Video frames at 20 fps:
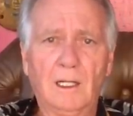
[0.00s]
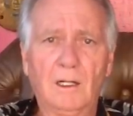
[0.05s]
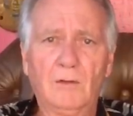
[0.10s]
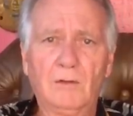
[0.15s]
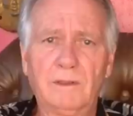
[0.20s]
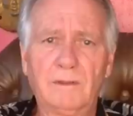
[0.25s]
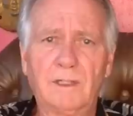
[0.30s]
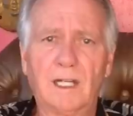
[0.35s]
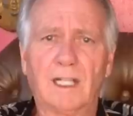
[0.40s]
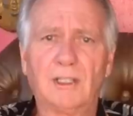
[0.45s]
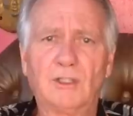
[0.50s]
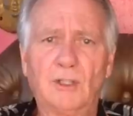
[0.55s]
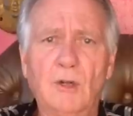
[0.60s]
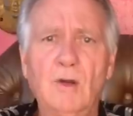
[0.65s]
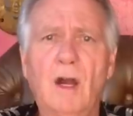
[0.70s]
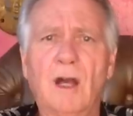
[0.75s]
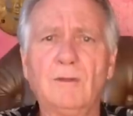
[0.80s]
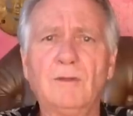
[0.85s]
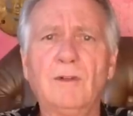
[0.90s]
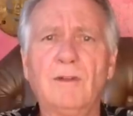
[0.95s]
we've got
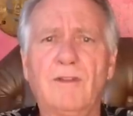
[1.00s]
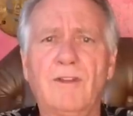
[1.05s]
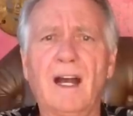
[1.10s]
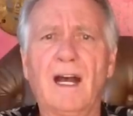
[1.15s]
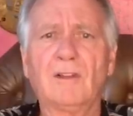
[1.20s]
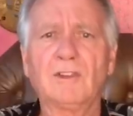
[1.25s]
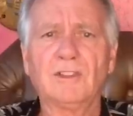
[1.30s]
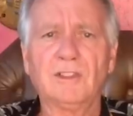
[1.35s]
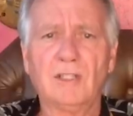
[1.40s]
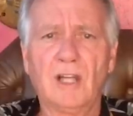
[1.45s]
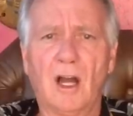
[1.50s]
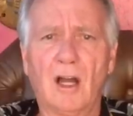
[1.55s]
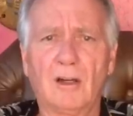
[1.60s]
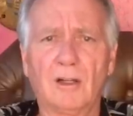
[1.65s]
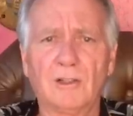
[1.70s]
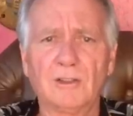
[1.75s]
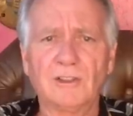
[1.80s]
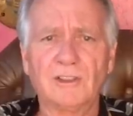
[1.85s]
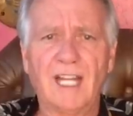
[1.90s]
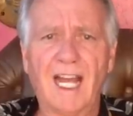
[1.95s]

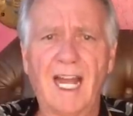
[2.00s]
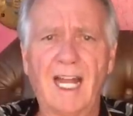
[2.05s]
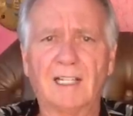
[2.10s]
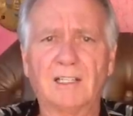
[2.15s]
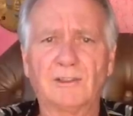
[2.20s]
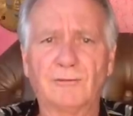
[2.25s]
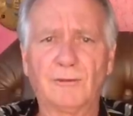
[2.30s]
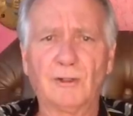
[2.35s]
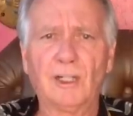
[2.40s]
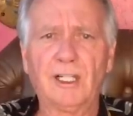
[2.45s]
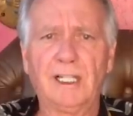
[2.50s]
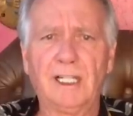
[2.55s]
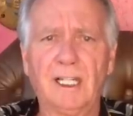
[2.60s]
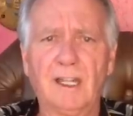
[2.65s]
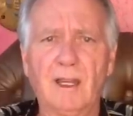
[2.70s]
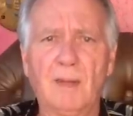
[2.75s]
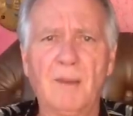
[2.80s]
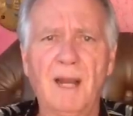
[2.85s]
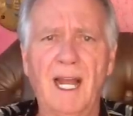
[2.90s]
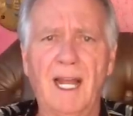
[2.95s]
$200,000 tax-free
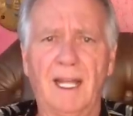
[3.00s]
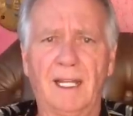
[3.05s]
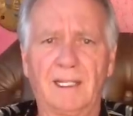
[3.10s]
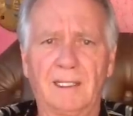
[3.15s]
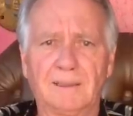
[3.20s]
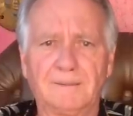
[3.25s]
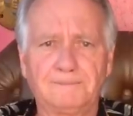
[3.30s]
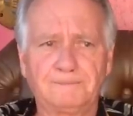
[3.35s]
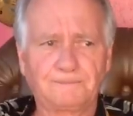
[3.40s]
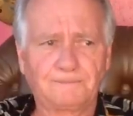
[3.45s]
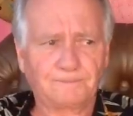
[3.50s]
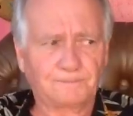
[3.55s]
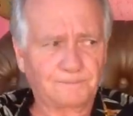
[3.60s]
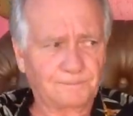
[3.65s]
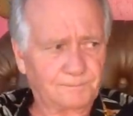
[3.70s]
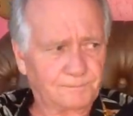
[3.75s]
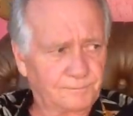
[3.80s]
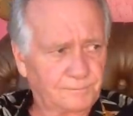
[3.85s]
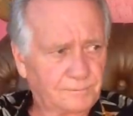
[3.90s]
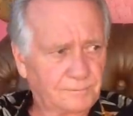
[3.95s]
in the bank.
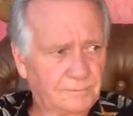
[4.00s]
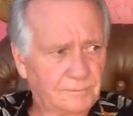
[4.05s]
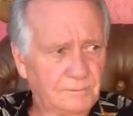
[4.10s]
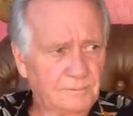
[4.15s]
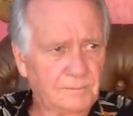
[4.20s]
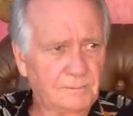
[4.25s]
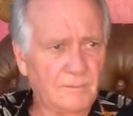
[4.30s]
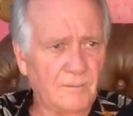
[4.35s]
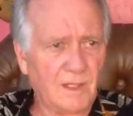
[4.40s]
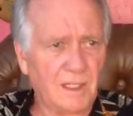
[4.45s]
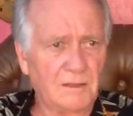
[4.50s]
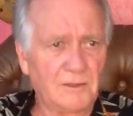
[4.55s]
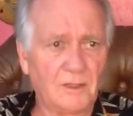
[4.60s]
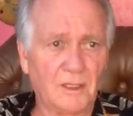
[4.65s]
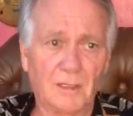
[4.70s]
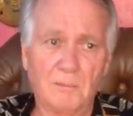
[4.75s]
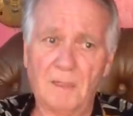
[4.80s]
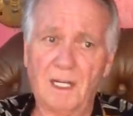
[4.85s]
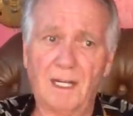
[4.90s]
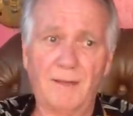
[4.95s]
It
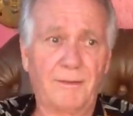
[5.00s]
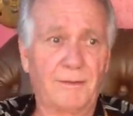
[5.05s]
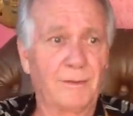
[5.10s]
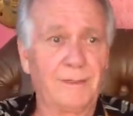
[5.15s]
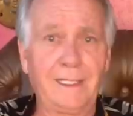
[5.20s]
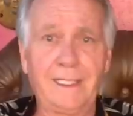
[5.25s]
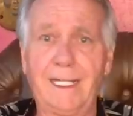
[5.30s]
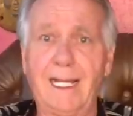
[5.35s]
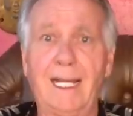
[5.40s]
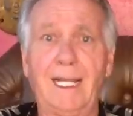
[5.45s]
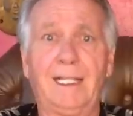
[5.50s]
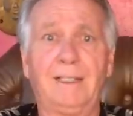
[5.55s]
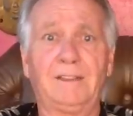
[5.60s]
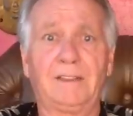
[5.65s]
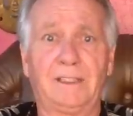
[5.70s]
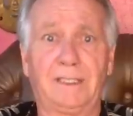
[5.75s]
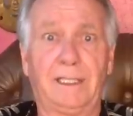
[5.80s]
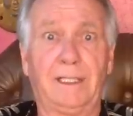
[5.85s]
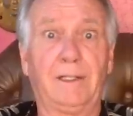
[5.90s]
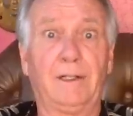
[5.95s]
took about 3
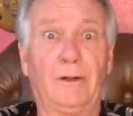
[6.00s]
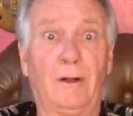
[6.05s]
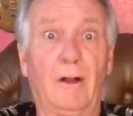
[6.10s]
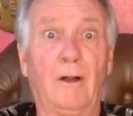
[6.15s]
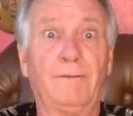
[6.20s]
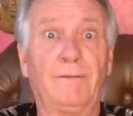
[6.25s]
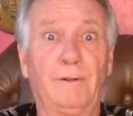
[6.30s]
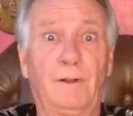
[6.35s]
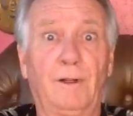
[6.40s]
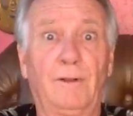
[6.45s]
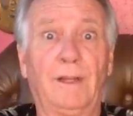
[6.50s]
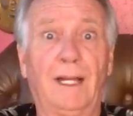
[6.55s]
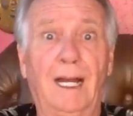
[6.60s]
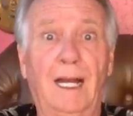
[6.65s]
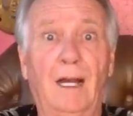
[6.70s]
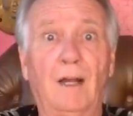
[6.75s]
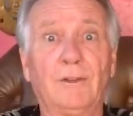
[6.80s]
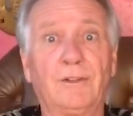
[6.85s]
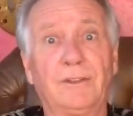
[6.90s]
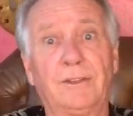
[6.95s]
days to get an offer on the
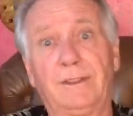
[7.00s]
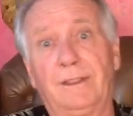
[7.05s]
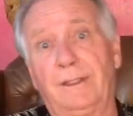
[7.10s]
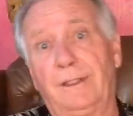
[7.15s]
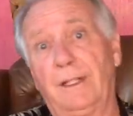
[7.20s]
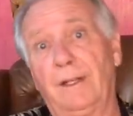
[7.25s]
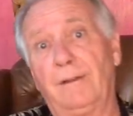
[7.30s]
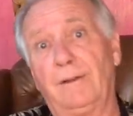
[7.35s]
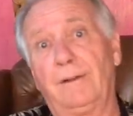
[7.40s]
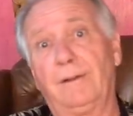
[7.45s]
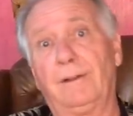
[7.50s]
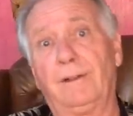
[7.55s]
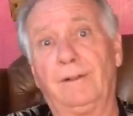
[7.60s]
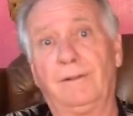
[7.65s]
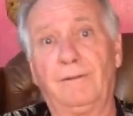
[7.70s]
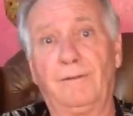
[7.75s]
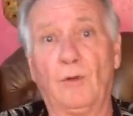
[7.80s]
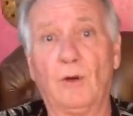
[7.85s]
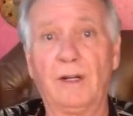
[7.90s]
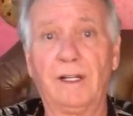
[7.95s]
house and another
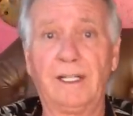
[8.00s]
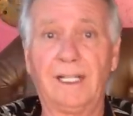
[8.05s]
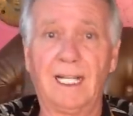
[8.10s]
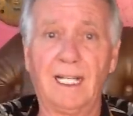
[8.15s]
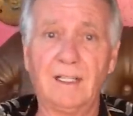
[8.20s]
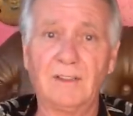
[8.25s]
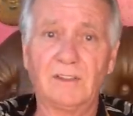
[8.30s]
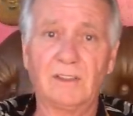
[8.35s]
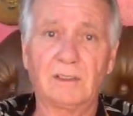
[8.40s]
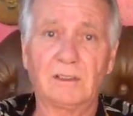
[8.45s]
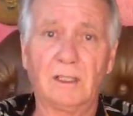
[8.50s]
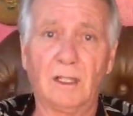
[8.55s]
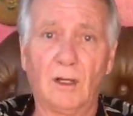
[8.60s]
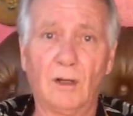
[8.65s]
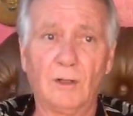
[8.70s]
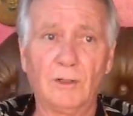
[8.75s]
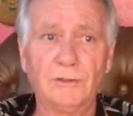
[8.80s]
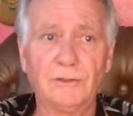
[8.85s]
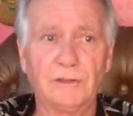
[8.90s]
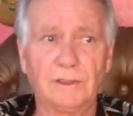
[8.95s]
40 days to
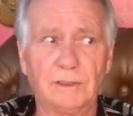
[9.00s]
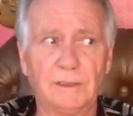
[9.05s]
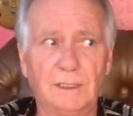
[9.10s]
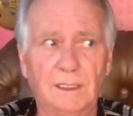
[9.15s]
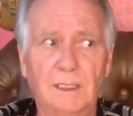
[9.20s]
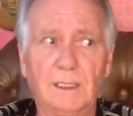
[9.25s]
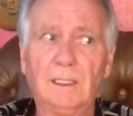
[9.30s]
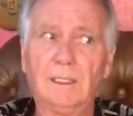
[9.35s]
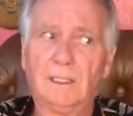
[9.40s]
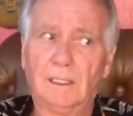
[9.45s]
close, and